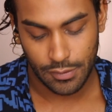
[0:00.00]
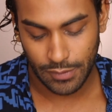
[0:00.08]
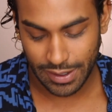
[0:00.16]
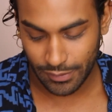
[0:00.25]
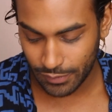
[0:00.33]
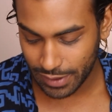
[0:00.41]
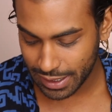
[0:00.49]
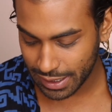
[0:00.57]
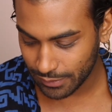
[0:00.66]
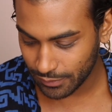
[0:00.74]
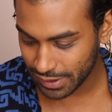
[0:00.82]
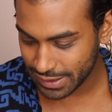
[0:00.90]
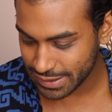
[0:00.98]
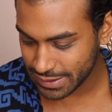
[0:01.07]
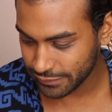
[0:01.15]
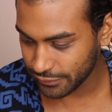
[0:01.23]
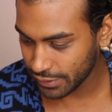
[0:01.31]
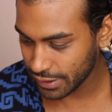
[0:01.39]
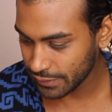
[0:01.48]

Wait, what is this for?